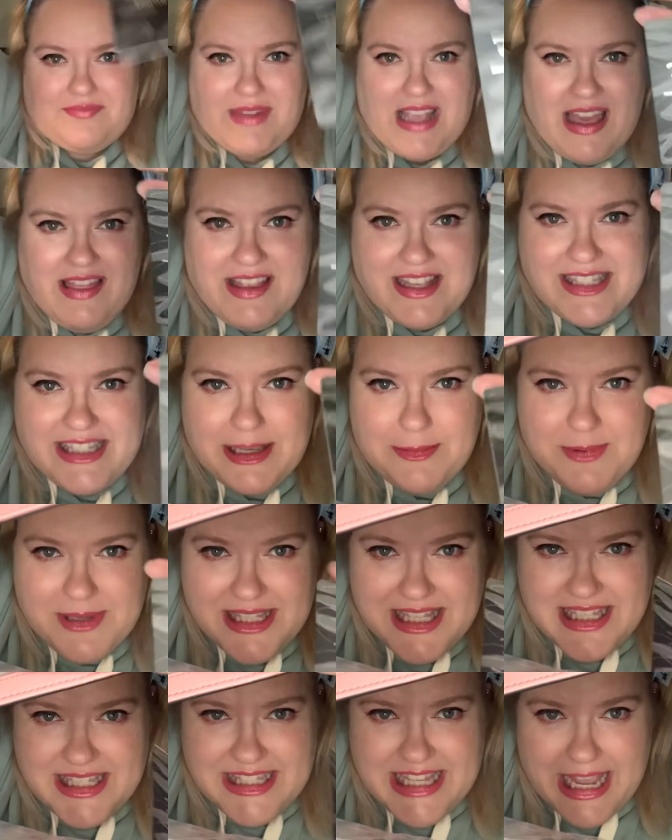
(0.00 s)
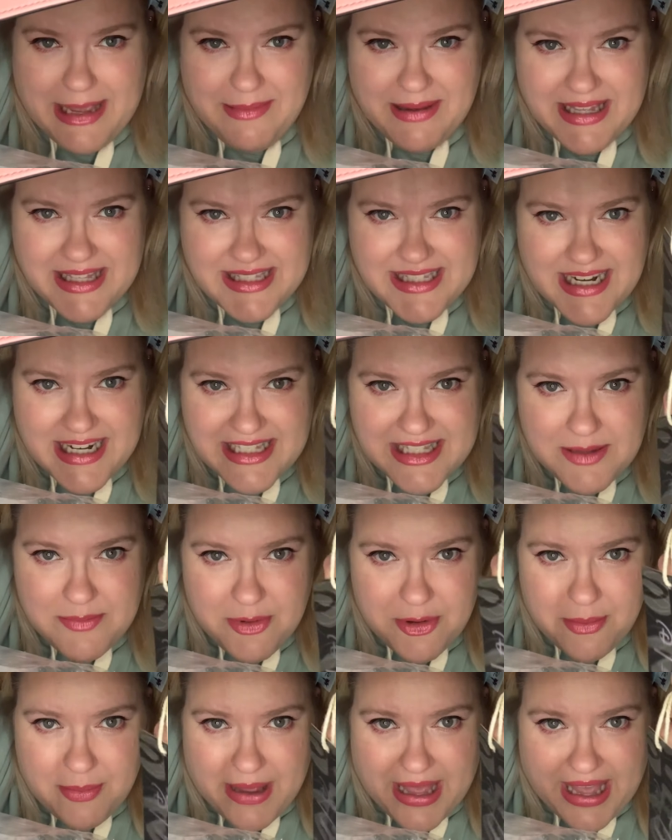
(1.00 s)
and the zip is the same inside as the
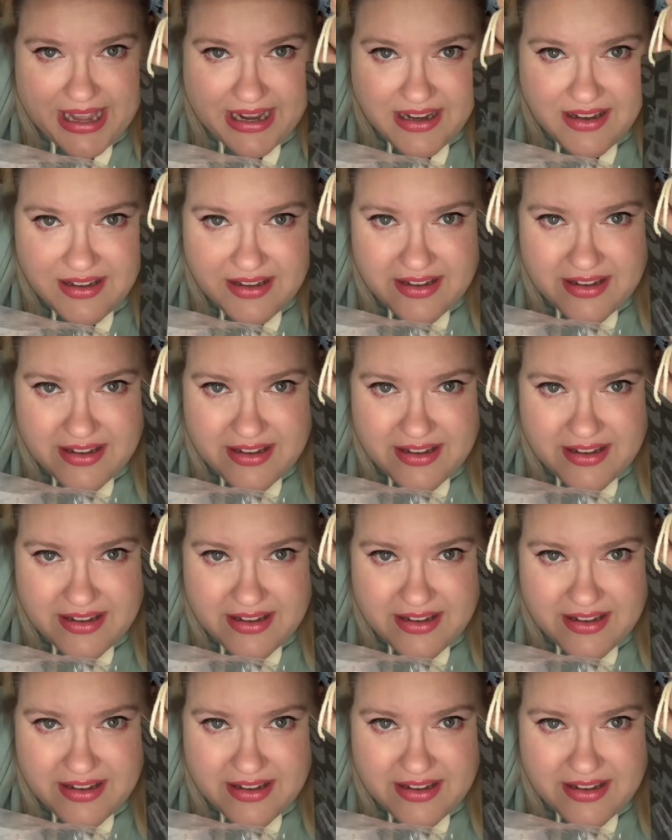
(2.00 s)
book bag.